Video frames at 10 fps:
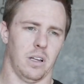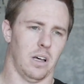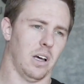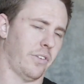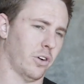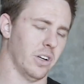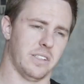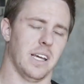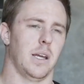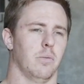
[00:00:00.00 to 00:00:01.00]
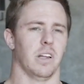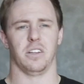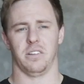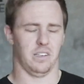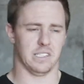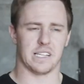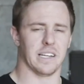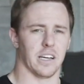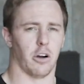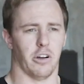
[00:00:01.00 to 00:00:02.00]
If you're in a team, like it's
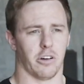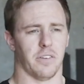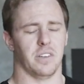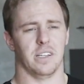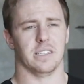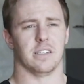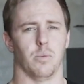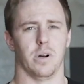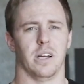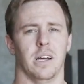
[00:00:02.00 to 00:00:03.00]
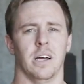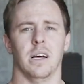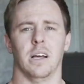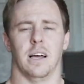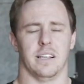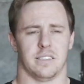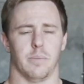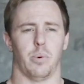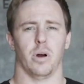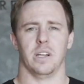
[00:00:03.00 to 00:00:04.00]
going to get choreographed in there somewhere at
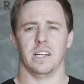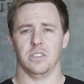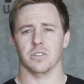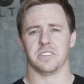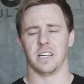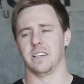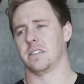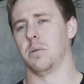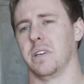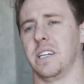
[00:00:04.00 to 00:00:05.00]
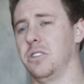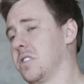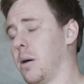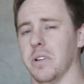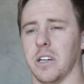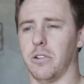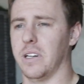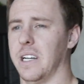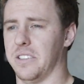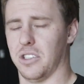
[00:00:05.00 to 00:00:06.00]
some point in your standing tumbling, in your tumbling
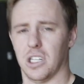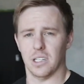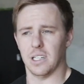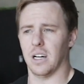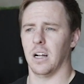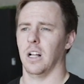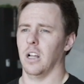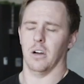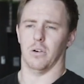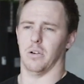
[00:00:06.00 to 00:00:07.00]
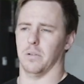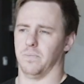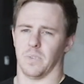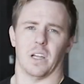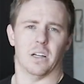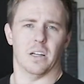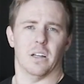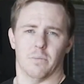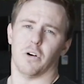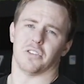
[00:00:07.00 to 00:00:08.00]
career as a cheerleader, or
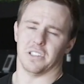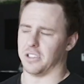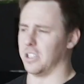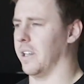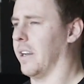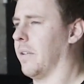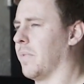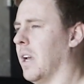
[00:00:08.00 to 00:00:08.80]
mostly as a cheerleader.